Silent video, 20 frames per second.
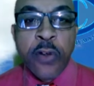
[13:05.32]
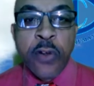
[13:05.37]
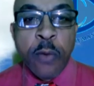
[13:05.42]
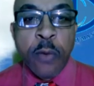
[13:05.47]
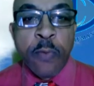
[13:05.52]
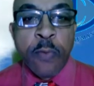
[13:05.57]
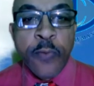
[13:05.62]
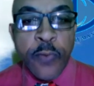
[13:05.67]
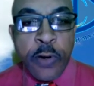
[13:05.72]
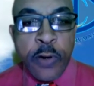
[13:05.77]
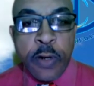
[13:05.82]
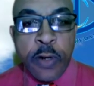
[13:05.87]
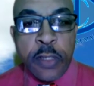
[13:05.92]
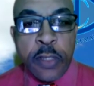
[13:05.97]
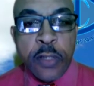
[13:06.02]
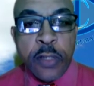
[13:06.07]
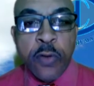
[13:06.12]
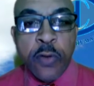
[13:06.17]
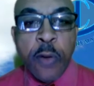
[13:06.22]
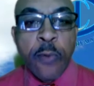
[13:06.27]
come
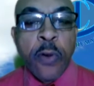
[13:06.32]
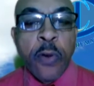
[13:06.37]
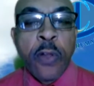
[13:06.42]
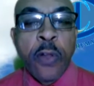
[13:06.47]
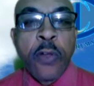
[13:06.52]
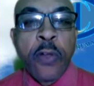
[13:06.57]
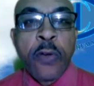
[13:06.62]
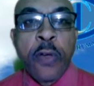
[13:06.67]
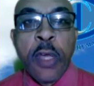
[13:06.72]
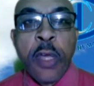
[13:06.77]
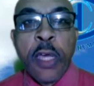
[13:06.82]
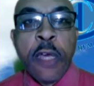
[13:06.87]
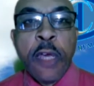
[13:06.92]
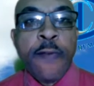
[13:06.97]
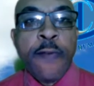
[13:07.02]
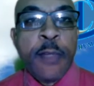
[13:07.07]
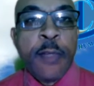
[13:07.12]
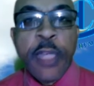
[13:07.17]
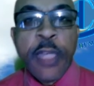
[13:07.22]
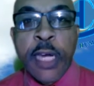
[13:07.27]
first, so I'm going to, if
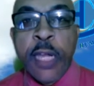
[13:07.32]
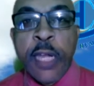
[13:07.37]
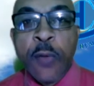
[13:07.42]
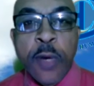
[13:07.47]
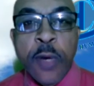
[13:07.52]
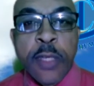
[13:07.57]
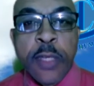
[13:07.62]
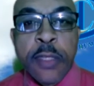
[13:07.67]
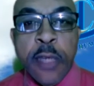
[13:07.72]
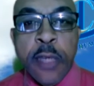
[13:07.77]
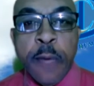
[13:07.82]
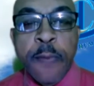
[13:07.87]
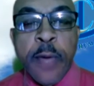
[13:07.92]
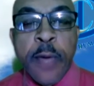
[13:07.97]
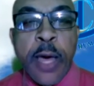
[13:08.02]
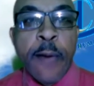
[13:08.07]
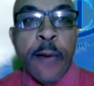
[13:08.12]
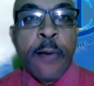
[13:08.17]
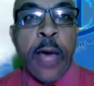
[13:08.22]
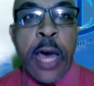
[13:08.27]
I'm checking WhatsApp,
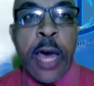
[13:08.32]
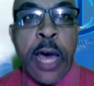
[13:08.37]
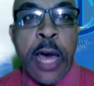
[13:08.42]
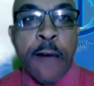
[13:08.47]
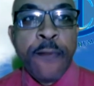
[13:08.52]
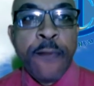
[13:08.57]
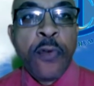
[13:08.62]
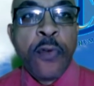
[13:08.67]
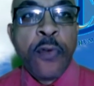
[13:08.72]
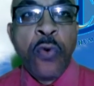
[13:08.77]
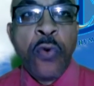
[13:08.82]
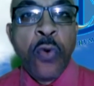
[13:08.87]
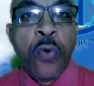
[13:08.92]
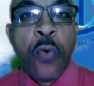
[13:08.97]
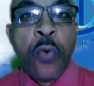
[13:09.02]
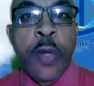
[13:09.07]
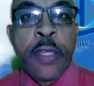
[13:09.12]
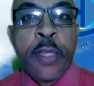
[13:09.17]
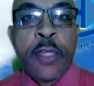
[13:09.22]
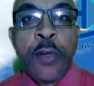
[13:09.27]
I have to look
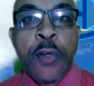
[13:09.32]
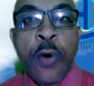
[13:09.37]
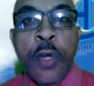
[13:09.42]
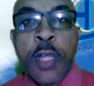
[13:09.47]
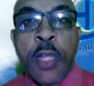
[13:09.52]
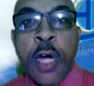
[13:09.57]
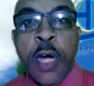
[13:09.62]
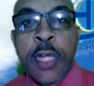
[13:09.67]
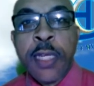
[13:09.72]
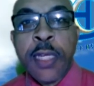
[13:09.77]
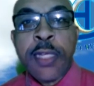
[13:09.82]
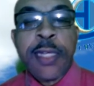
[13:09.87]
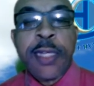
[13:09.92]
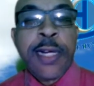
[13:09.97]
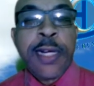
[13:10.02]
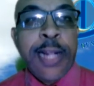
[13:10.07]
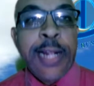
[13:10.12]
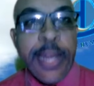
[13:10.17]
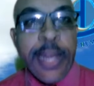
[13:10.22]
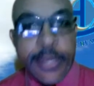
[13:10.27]
what is going on in the
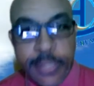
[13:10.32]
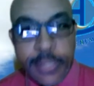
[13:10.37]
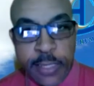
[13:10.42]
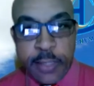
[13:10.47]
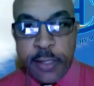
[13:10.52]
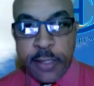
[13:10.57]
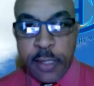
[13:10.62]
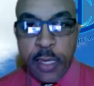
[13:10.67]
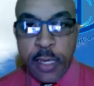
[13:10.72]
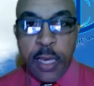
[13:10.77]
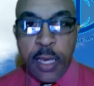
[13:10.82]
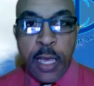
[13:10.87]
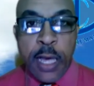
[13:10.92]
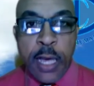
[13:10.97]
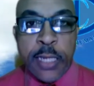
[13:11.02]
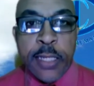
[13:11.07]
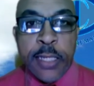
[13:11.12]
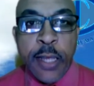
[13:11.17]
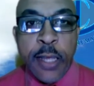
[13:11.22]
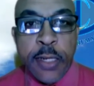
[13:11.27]
classes,
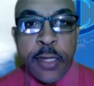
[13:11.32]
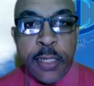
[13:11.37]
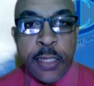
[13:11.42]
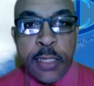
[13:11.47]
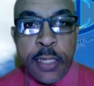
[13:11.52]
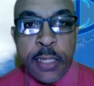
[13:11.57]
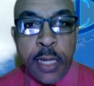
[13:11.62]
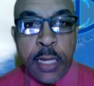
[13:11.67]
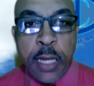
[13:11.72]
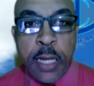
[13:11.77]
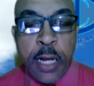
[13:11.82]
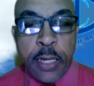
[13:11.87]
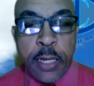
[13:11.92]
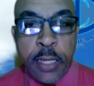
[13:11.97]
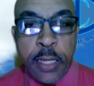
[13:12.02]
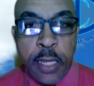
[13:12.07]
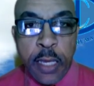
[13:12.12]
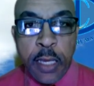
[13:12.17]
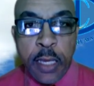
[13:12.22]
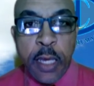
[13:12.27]
as long as it's not
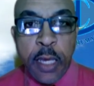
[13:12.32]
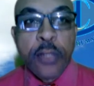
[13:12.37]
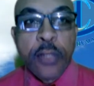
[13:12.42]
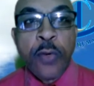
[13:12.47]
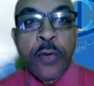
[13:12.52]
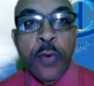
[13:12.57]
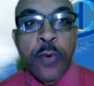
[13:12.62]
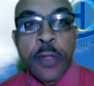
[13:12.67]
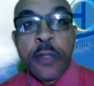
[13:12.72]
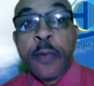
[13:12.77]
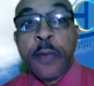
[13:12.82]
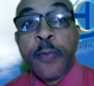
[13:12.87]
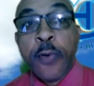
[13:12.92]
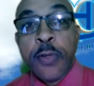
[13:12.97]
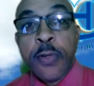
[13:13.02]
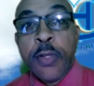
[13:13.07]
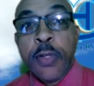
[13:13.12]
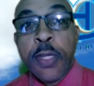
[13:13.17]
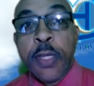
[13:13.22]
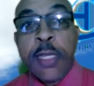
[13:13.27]
holiday. So once you
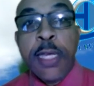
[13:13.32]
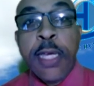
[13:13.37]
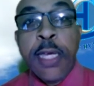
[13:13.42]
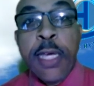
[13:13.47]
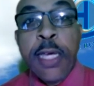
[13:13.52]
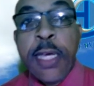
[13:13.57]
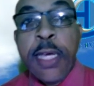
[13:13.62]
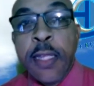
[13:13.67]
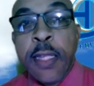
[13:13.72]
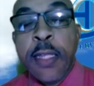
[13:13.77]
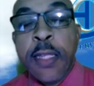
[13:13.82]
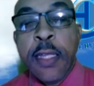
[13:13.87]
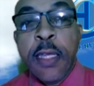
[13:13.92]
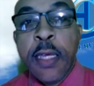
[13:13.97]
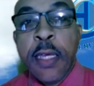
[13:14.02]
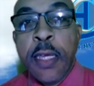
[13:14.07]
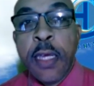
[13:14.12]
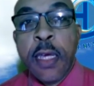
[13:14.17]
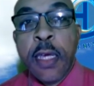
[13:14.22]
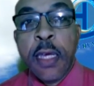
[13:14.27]
post it in
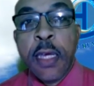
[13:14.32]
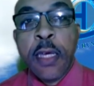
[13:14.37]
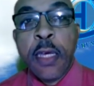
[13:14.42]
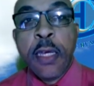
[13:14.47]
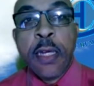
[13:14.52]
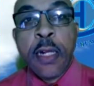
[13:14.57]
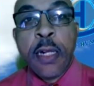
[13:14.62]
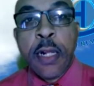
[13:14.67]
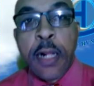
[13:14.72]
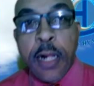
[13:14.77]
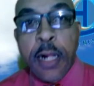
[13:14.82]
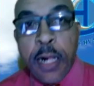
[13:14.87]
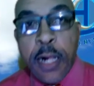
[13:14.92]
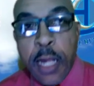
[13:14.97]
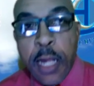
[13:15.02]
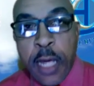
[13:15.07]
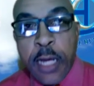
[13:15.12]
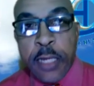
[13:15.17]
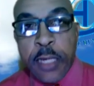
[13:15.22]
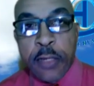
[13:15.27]
the
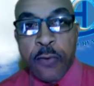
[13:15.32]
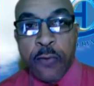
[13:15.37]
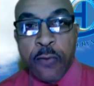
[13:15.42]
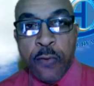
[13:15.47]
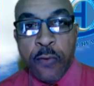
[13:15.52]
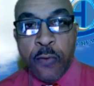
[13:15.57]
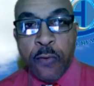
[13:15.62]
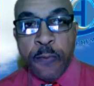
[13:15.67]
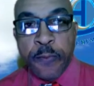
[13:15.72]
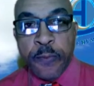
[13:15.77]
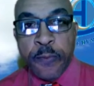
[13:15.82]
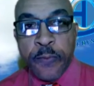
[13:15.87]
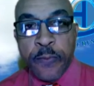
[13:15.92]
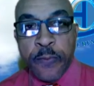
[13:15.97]
classroom